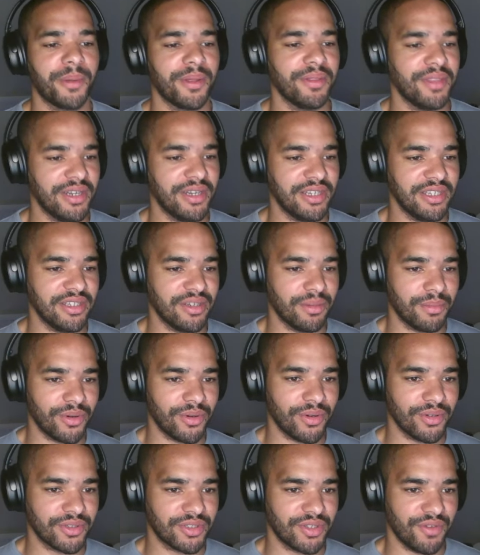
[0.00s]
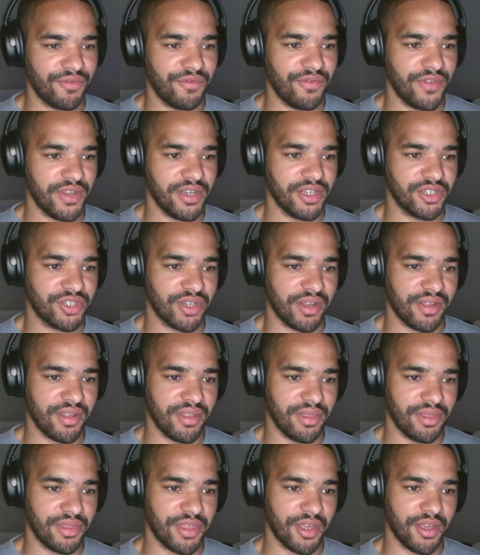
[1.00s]
the leaderboard to finish in
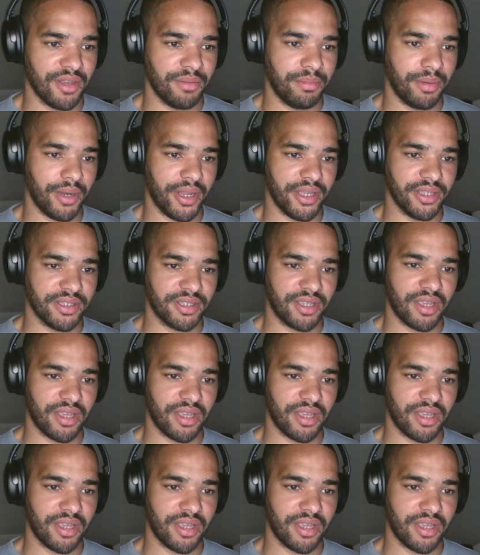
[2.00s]
third place.